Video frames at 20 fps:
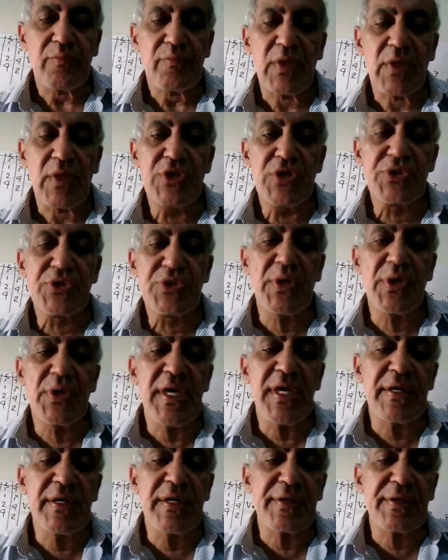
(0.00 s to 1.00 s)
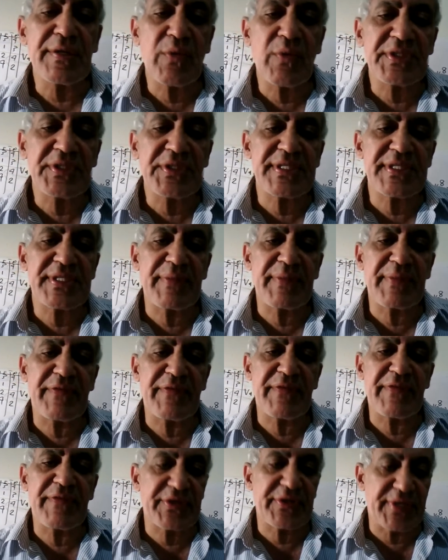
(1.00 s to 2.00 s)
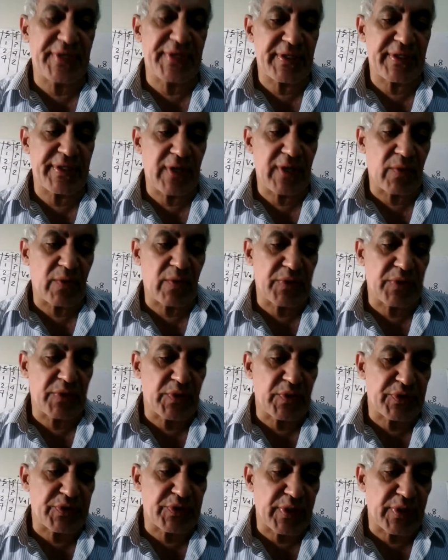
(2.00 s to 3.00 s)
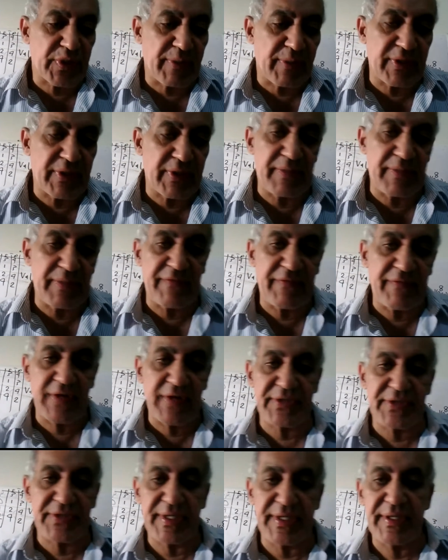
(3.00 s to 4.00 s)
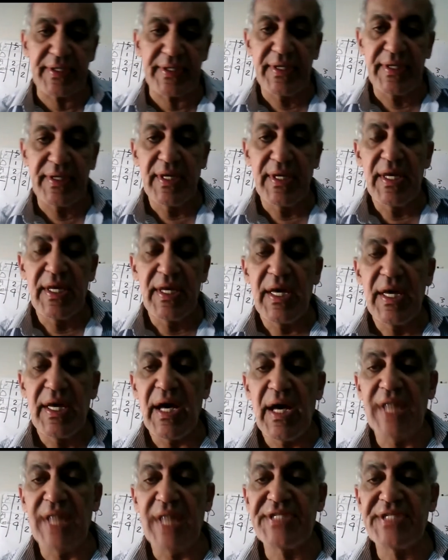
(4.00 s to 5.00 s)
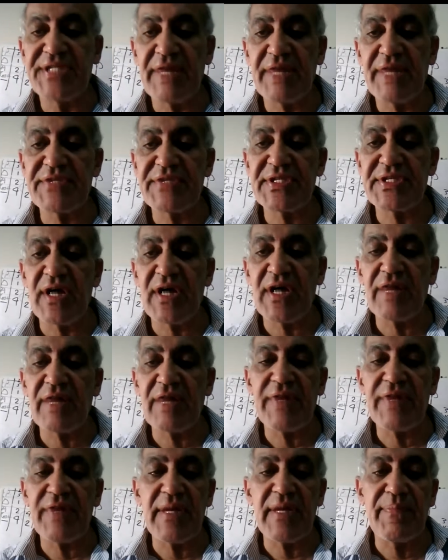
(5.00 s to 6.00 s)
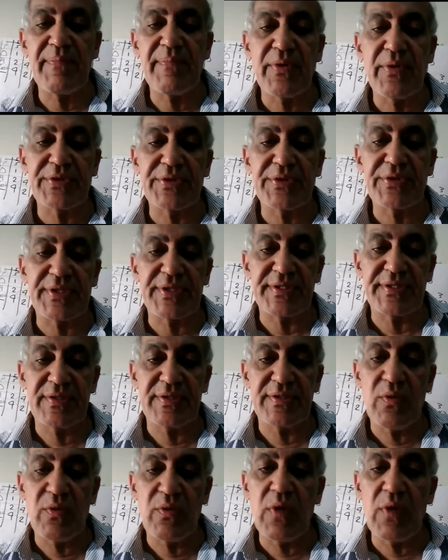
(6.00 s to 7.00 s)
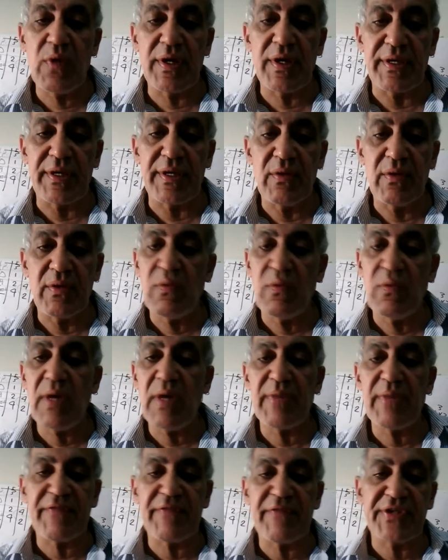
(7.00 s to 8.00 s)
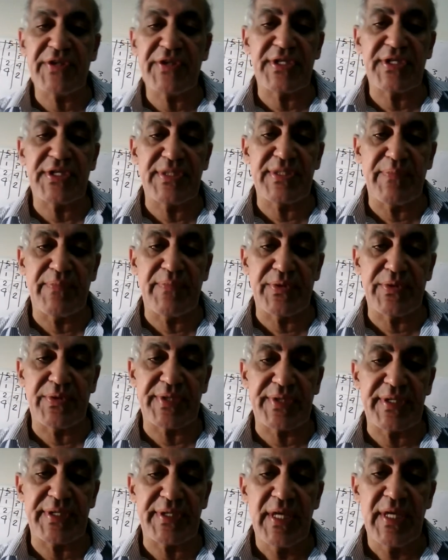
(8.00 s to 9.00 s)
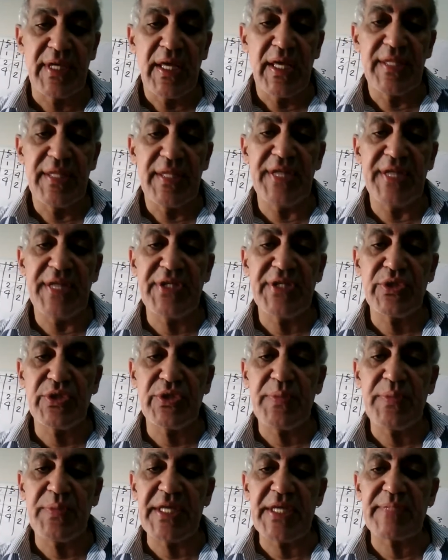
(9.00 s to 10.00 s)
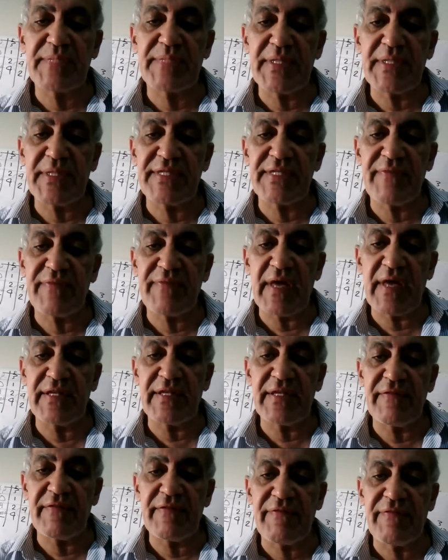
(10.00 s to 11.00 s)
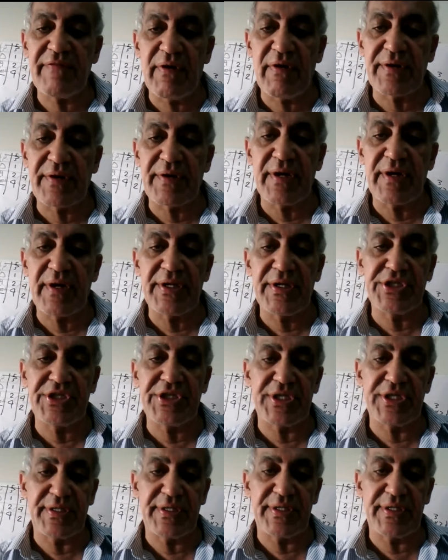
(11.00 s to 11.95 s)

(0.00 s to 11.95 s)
So here, what is the manufacturing, or what we'll talk about the manufacturing? And services are very important. Why? Why manufacturing is important? They tend to be expensive and far-reaching.